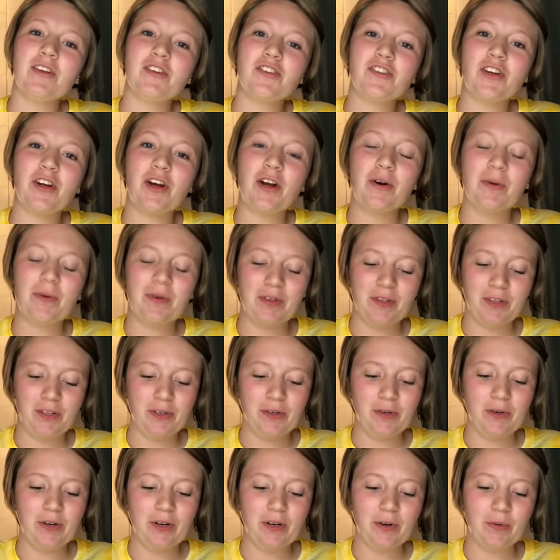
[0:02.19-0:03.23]
share with
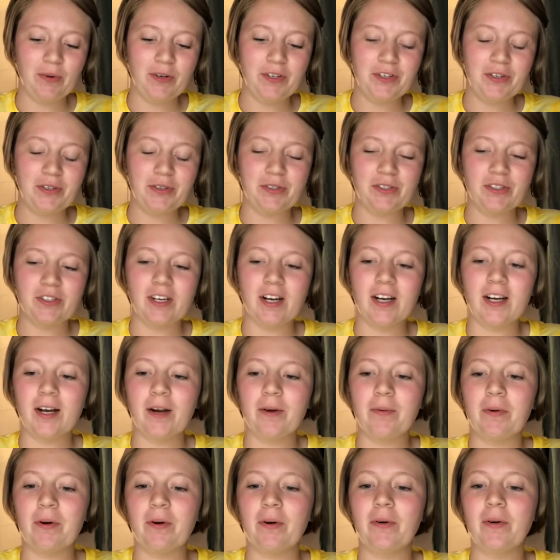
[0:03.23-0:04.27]
you an original song I
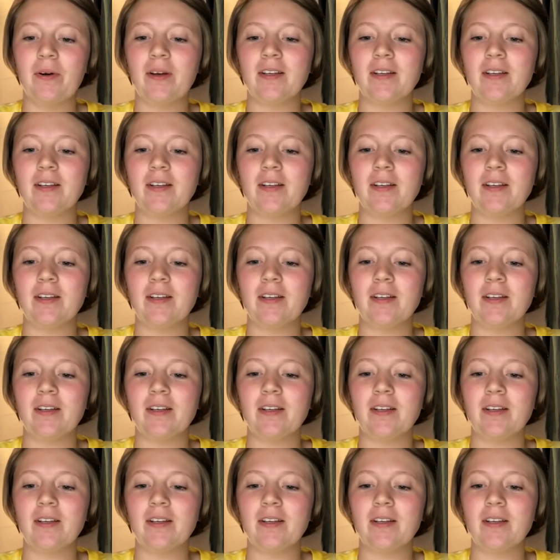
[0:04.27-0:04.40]
wrote.